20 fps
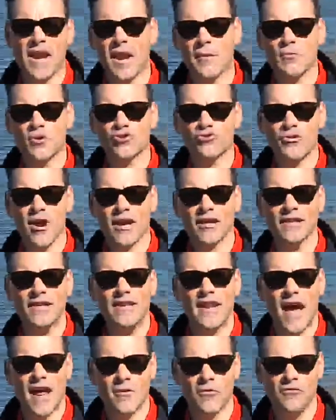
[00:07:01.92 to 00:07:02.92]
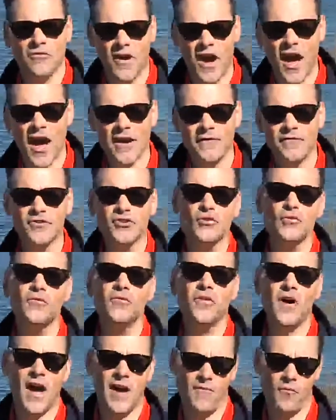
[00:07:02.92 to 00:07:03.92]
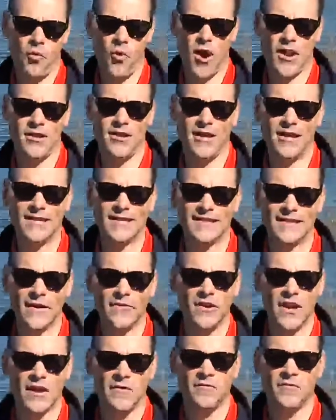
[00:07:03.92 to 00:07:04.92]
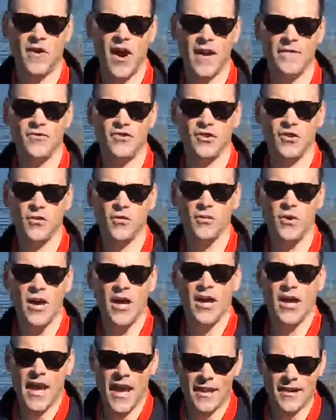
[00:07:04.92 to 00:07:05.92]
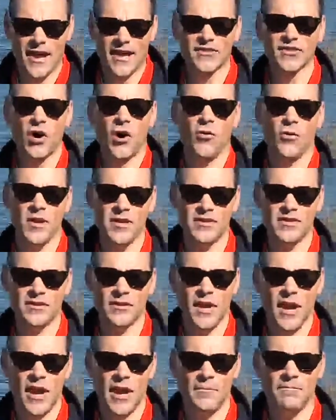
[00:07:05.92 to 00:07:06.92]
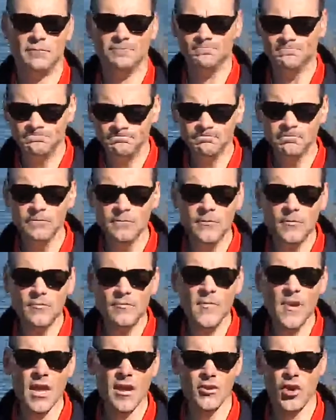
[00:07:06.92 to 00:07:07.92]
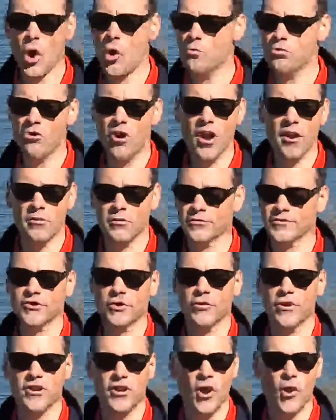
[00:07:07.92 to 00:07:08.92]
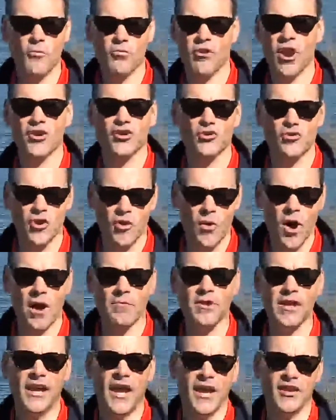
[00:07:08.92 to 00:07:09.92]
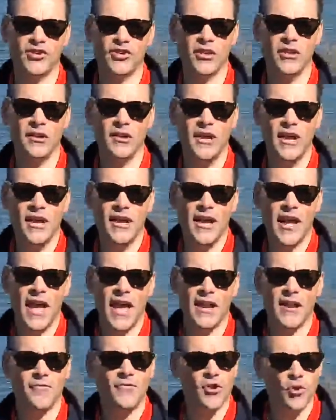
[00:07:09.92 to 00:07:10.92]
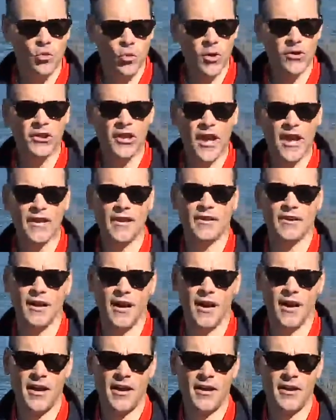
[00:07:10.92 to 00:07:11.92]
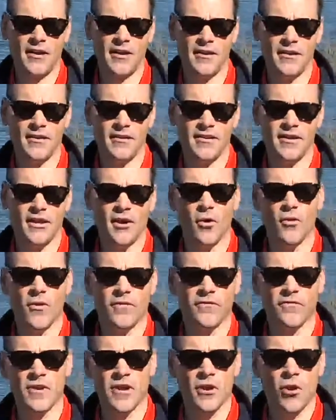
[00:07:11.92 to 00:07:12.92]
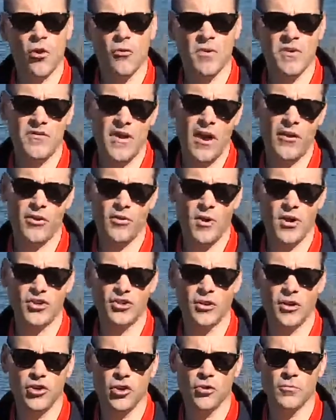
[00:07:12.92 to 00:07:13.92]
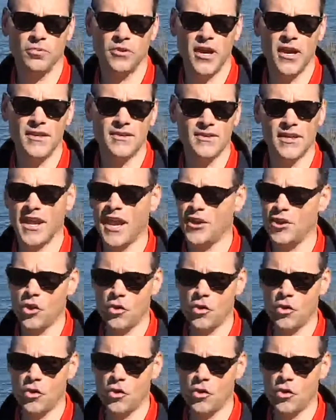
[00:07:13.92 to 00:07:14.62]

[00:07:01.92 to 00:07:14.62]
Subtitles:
number directly, 905-251-7852. And as always, no pressure, no obligation. And if you would like, you know, a free home evaluation on your place, again,